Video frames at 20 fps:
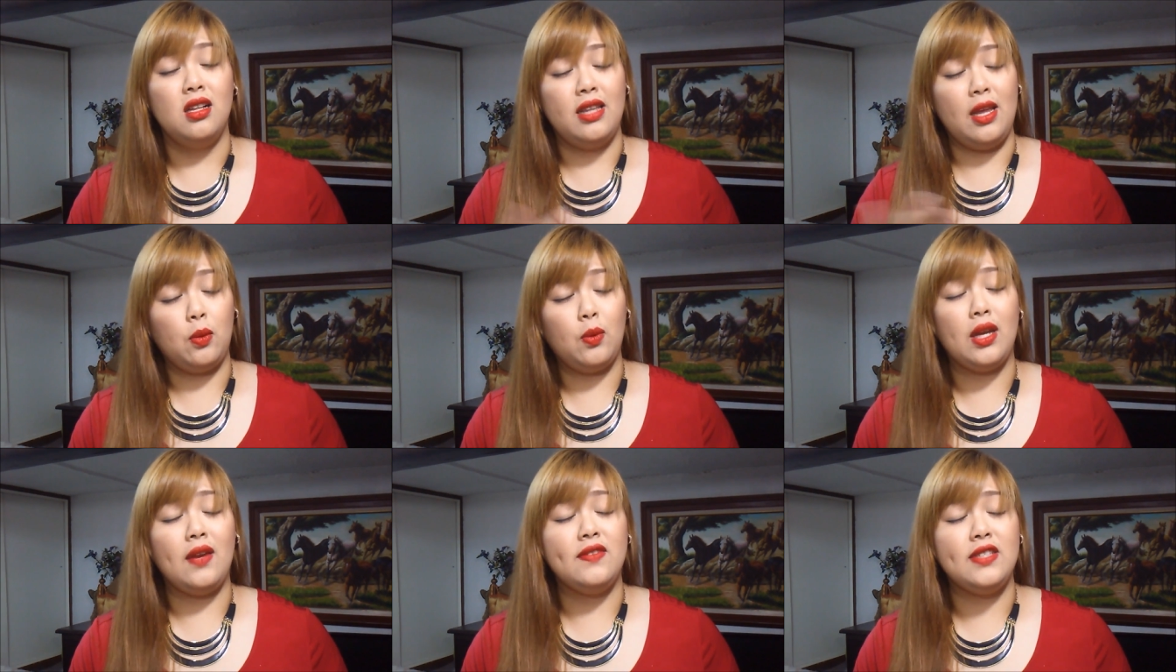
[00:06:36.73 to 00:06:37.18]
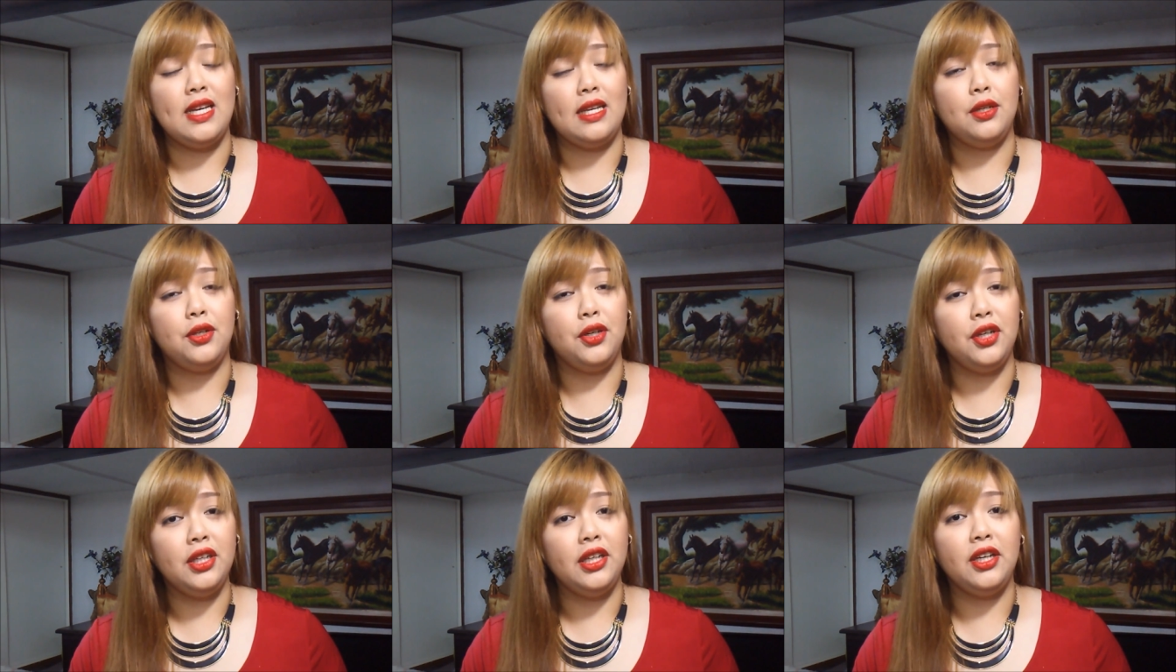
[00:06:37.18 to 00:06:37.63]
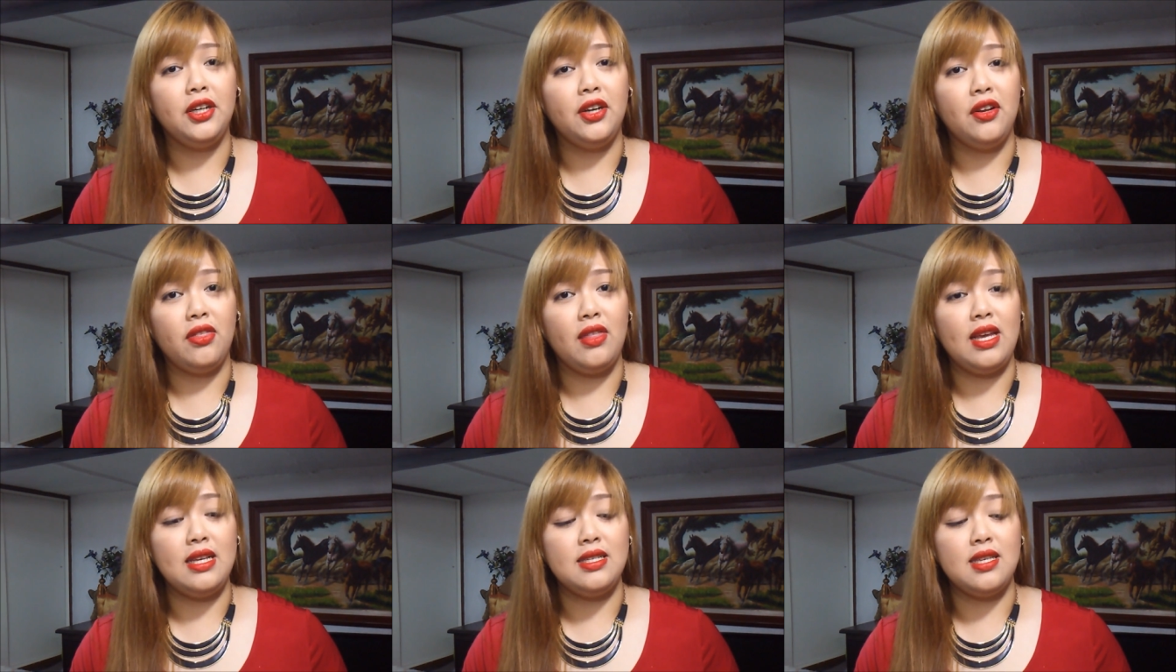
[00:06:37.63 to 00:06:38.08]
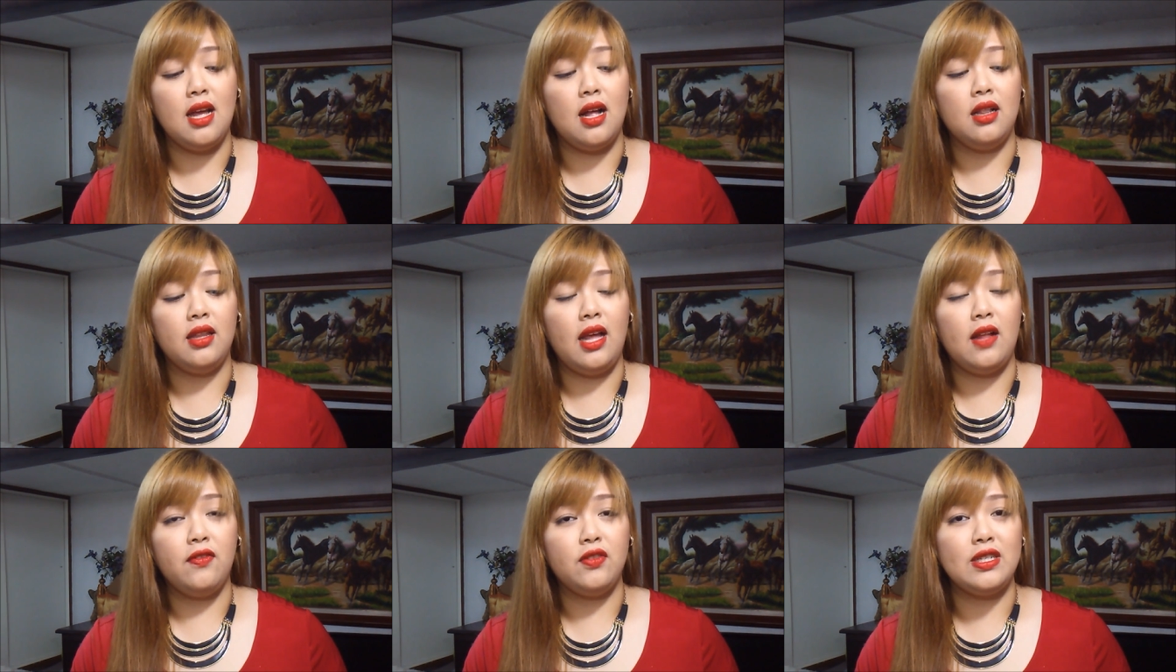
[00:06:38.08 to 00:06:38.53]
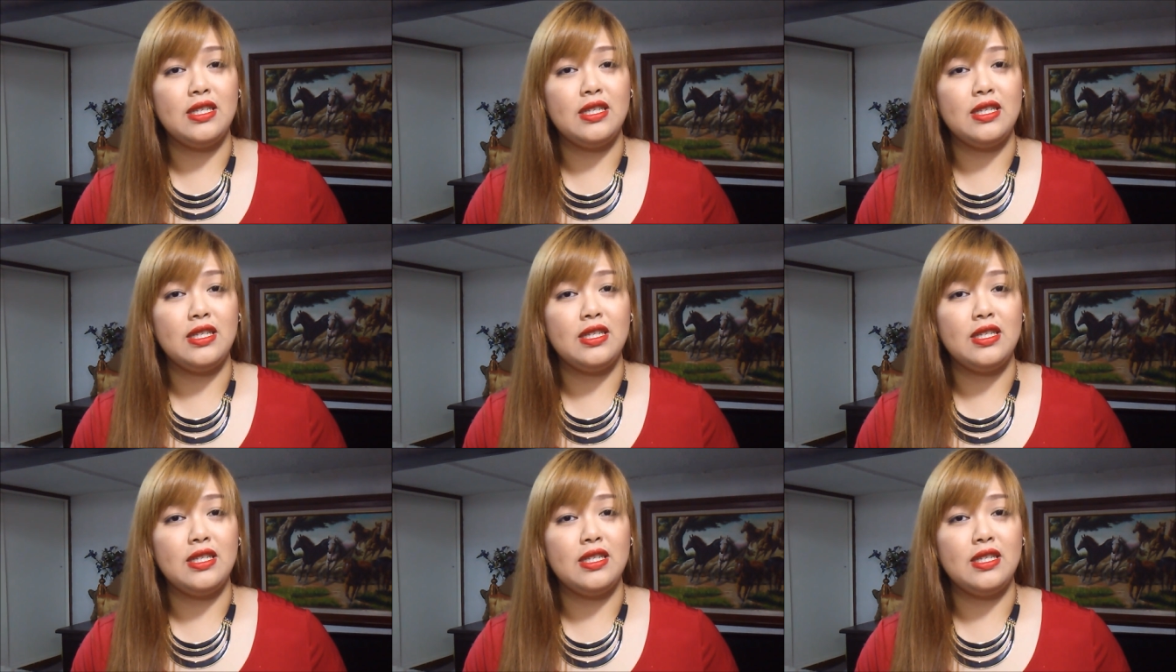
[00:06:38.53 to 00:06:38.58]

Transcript: like what I've said earlier, they sell e.l.f.